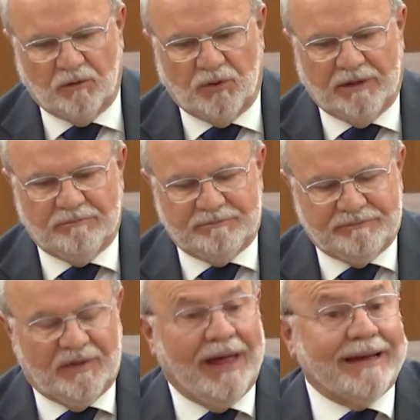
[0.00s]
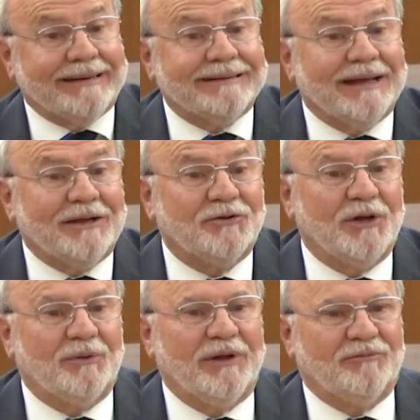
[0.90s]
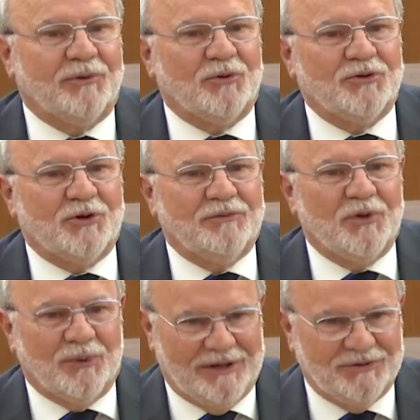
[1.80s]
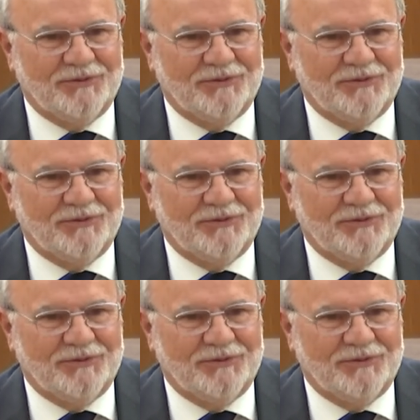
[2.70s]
Okay, I guess I'll have to reserve the rest.